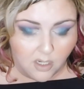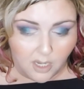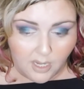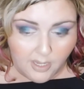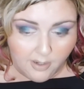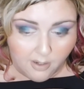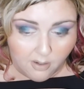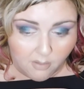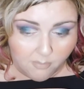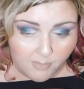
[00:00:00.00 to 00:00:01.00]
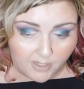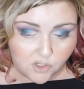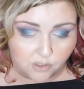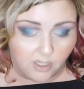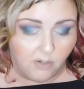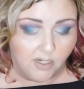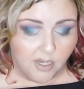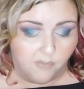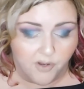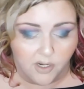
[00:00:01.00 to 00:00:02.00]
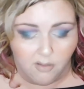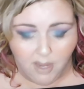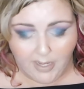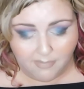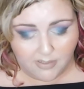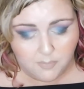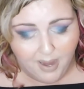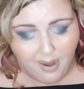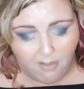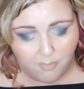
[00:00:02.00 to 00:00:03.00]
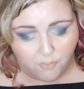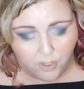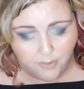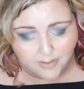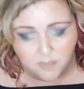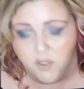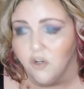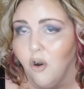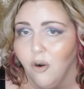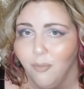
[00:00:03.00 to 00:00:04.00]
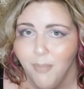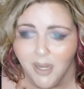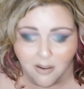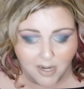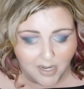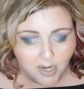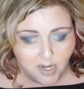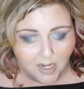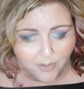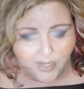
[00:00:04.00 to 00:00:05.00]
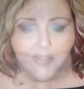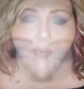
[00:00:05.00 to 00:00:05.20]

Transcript: and make sure that you can tell if you're going to like this palette before you go out and spend your hard-earned money on it. Okay, so